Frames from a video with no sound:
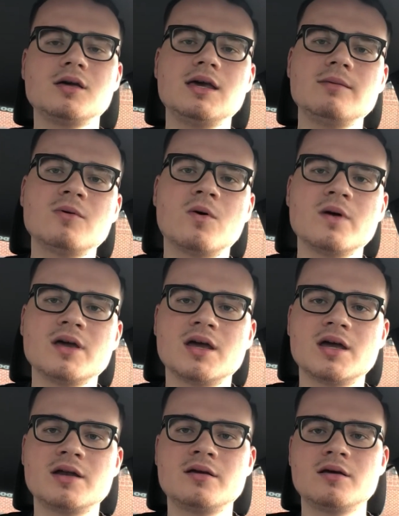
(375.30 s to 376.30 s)
Keep going
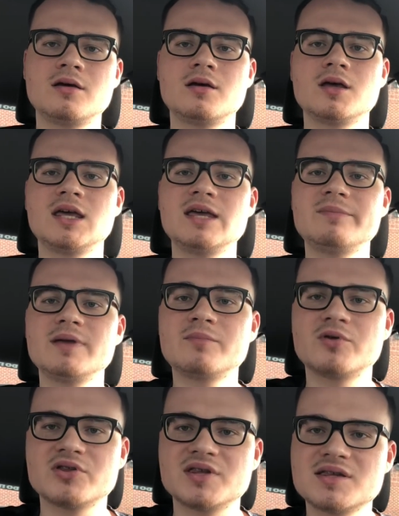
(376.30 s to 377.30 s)
in, keep being
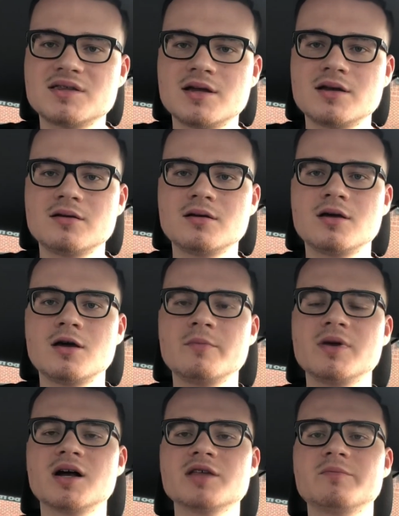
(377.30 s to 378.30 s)
persistent,
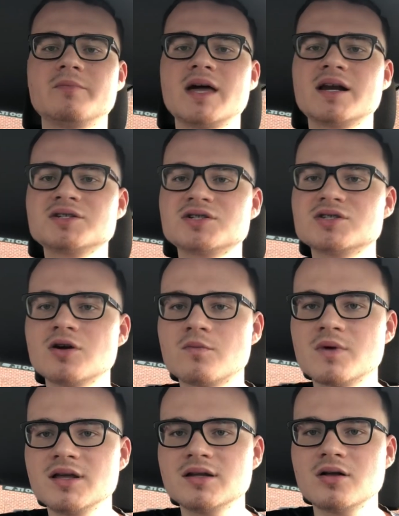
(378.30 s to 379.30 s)
because managers don't
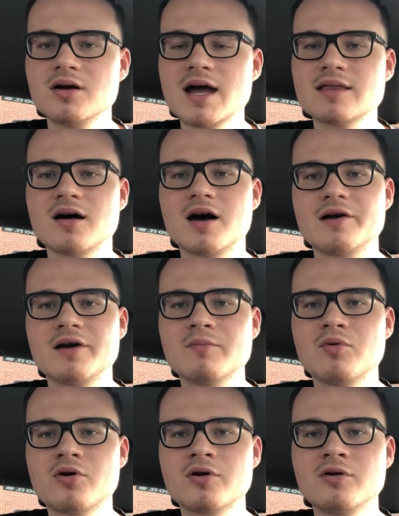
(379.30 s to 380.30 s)
really look at the hiring
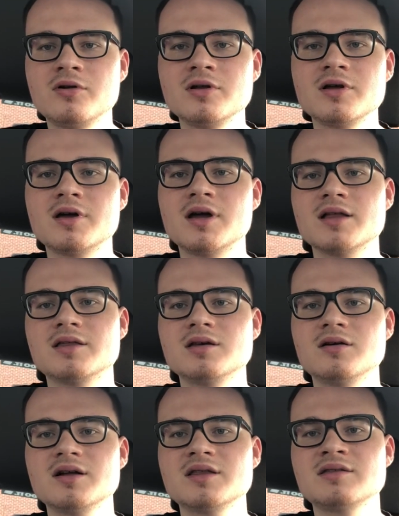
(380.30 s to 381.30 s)
portal
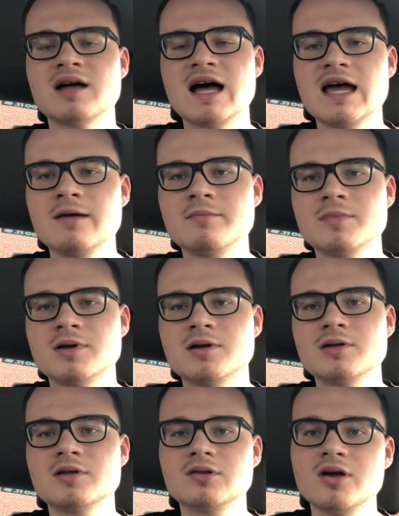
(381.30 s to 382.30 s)
until it's time
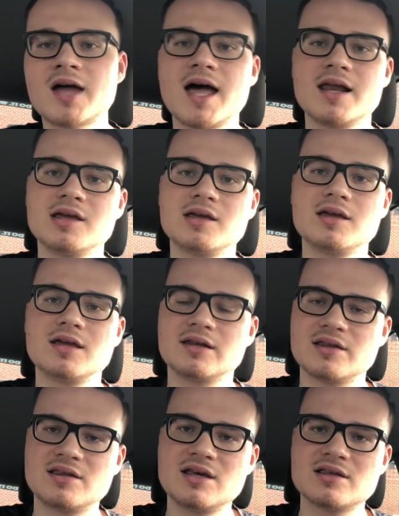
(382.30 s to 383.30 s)
to look at it in
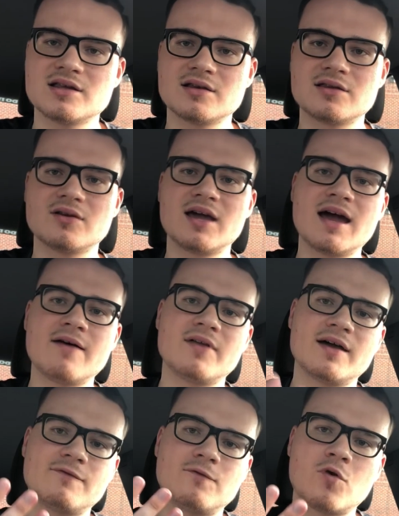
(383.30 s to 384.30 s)
the season. So they have
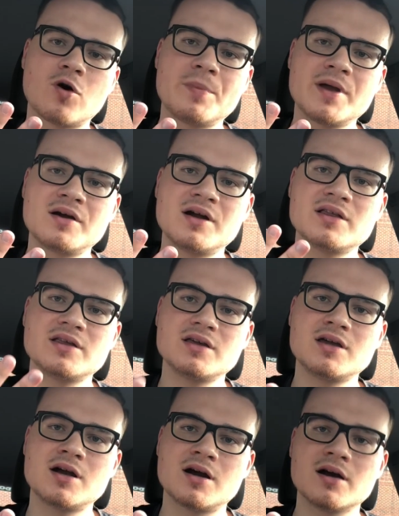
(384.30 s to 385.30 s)
like 4 periods a
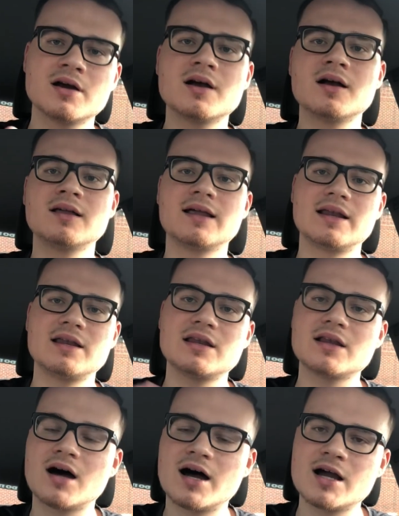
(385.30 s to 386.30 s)
year that they need
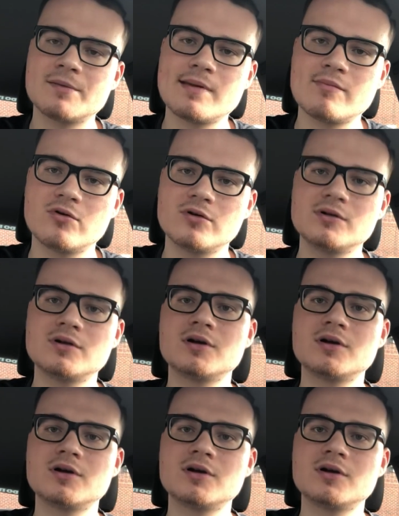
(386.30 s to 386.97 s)
to hire people.